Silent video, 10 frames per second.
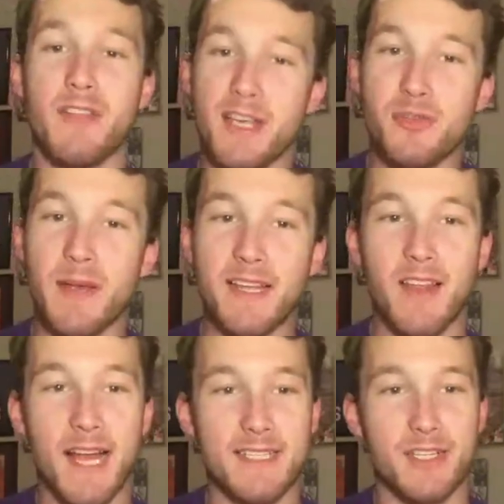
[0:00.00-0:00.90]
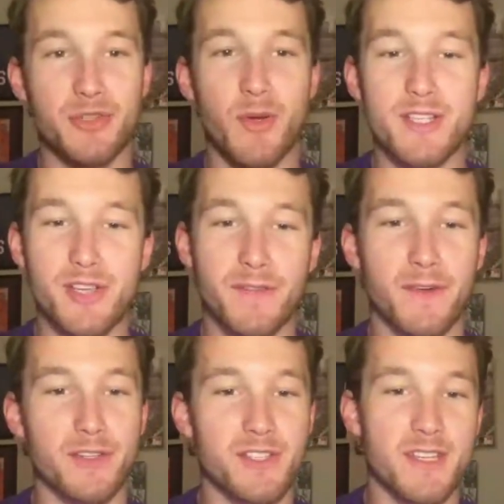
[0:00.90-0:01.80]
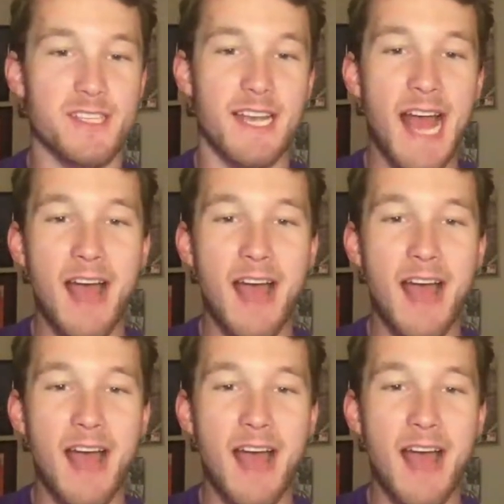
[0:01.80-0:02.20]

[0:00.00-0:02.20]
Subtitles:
Thanks for making Locked On Twins your first listen